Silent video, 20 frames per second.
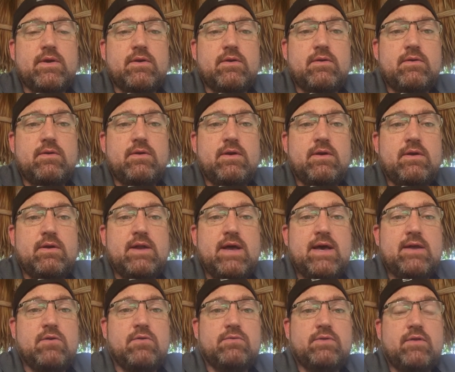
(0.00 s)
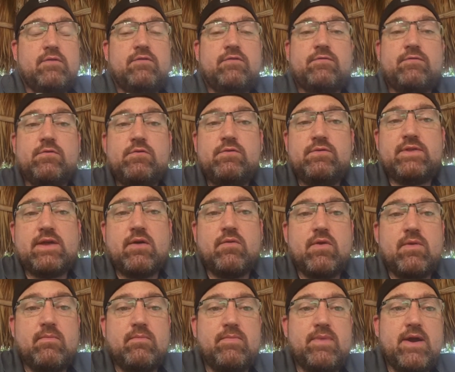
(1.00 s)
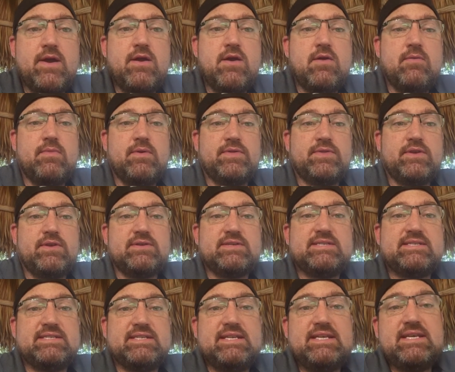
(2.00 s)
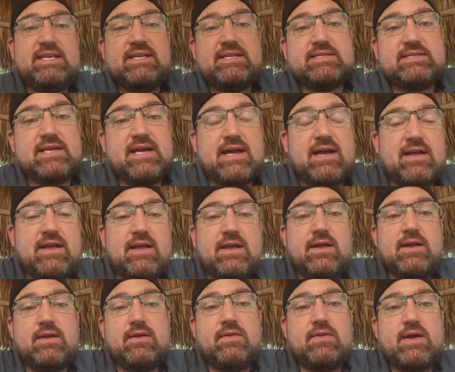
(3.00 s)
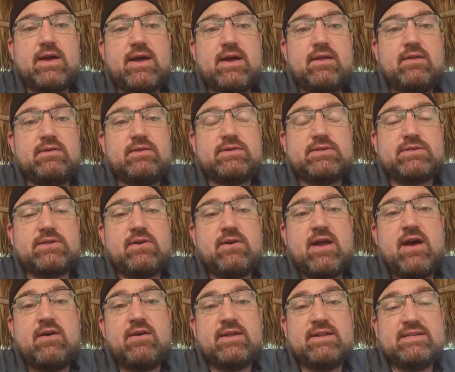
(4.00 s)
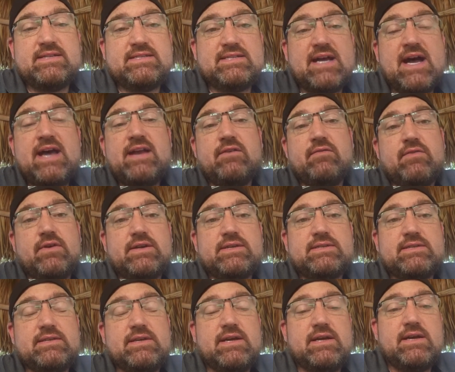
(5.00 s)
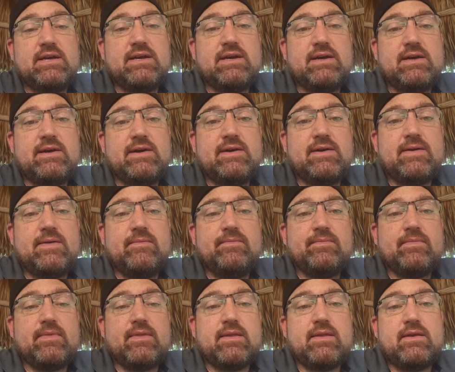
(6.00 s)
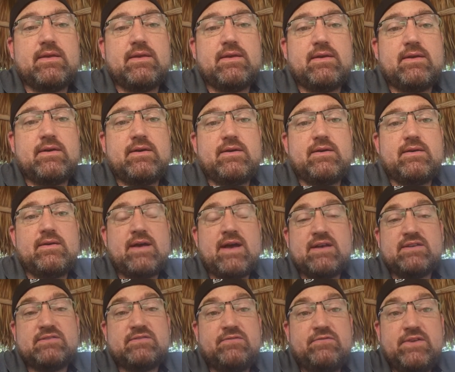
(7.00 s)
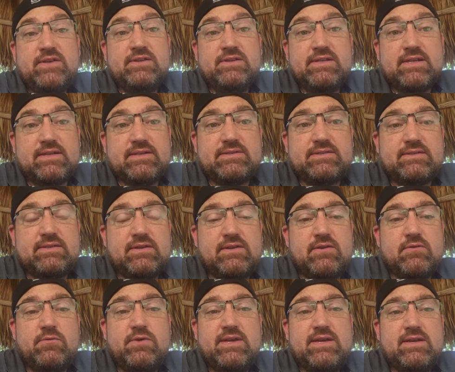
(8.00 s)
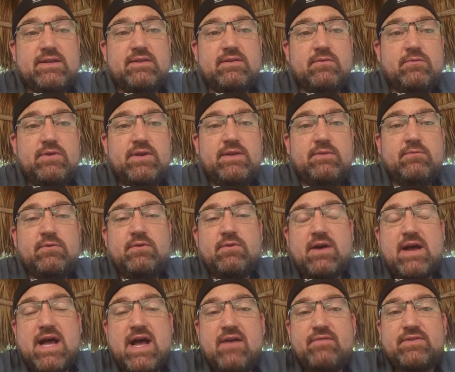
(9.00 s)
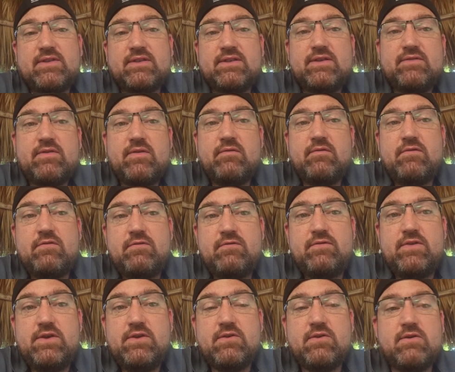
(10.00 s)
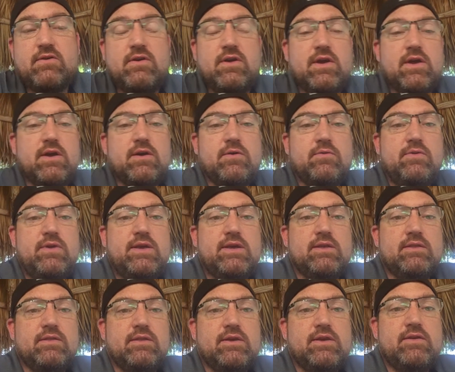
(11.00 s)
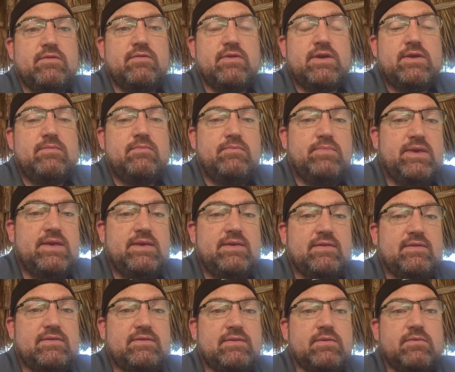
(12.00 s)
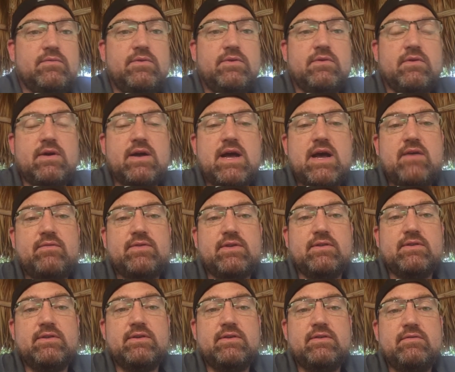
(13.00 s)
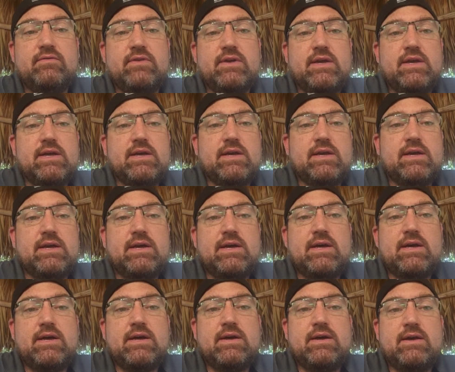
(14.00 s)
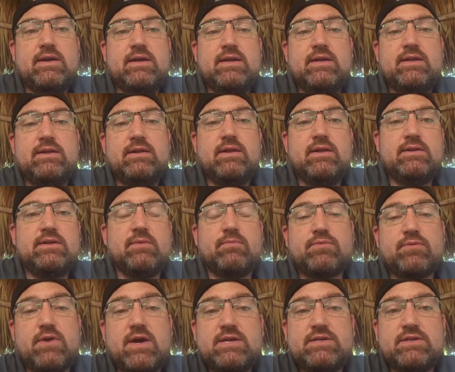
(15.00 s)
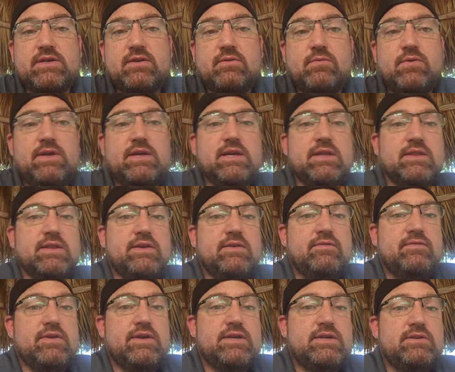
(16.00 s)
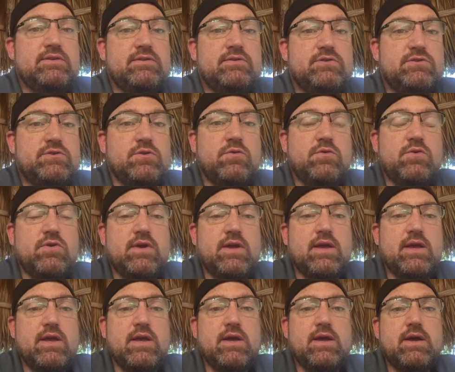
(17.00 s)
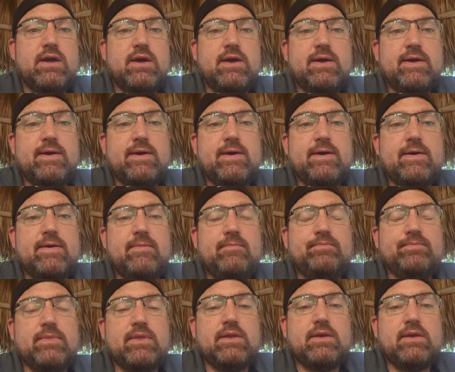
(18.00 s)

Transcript: are not only fruit that we bear but they're seeds that that start out inside of us uh, uh, as feelings. You know, we can we, we don't have to live in fear. We can live in peace. We don't have to live uh, in depression. We can live in joy. Um,